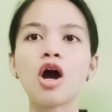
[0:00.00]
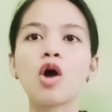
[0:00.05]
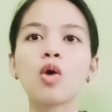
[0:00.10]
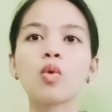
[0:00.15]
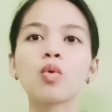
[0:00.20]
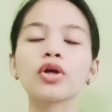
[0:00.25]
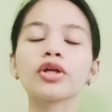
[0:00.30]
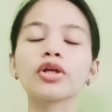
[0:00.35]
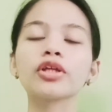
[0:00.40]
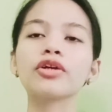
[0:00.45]

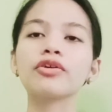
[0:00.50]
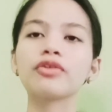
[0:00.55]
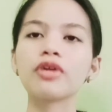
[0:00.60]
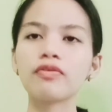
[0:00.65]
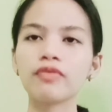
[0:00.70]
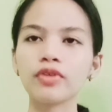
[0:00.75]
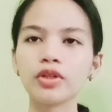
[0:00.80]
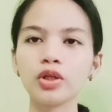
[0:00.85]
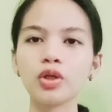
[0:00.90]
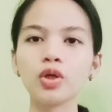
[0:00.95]
where the
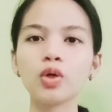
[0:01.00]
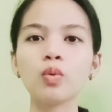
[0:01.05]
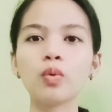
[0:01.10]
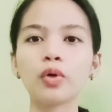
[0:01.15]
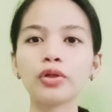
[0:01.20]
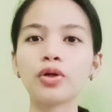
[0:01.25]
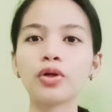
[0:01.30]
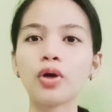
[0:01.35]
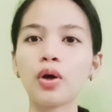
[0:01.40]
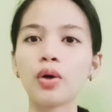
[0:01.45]
revenue
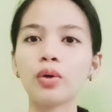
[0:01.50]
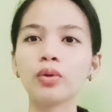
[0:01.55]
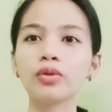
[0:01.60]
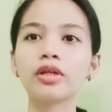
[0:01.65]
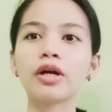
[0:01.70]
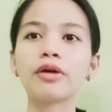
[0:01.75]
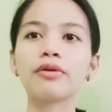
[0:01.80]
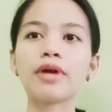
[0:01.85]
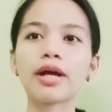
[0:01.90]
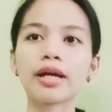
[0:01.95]
would go
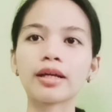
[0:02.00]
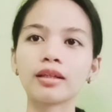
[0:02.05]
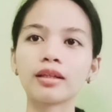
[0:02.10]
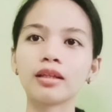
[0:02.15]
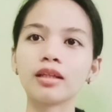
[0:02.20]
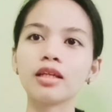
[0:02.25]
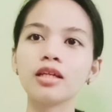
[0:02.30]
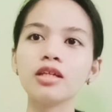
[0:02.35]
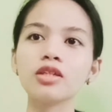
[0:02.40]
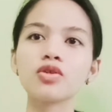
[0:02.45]

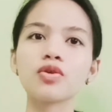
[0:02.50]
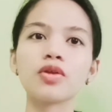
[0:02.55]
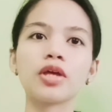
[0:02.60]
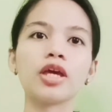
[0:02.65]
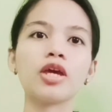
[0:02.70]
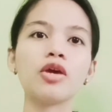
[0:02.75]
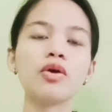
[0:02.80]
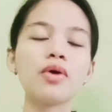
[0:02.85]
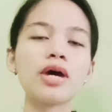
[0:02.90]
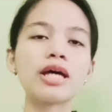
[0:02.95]
directly to
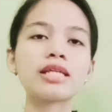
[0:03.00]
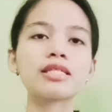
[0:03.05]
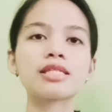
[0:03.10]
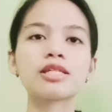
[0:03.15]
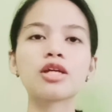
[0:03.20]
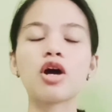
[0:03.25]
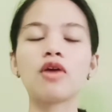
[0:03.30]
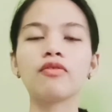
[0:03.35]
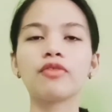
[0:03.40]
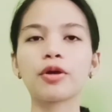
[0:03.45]
the US
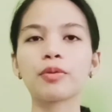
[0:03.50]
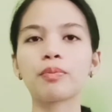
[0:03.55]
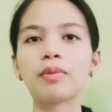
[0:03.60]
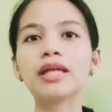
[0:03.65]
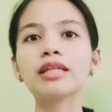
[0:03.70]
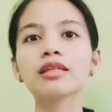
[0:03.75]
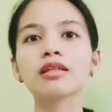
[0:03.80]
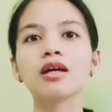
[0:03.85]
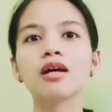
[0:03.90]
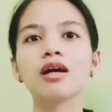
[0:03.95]

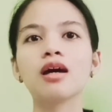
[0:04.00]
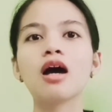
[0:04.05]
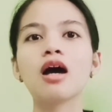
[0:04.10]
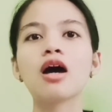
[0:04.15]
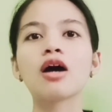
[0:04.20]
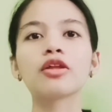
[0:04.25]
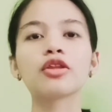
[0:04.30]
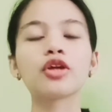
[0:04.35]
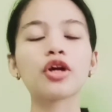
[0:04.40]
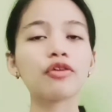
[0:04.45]
government.
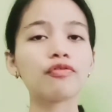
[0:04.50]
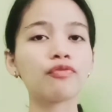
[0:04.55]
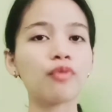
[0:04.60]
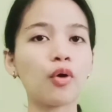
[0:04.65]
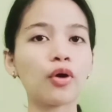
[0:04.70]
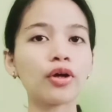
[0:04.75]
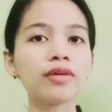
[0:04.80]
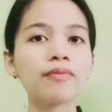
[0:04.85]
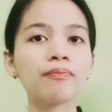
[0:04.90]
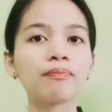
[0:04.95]
Therefore,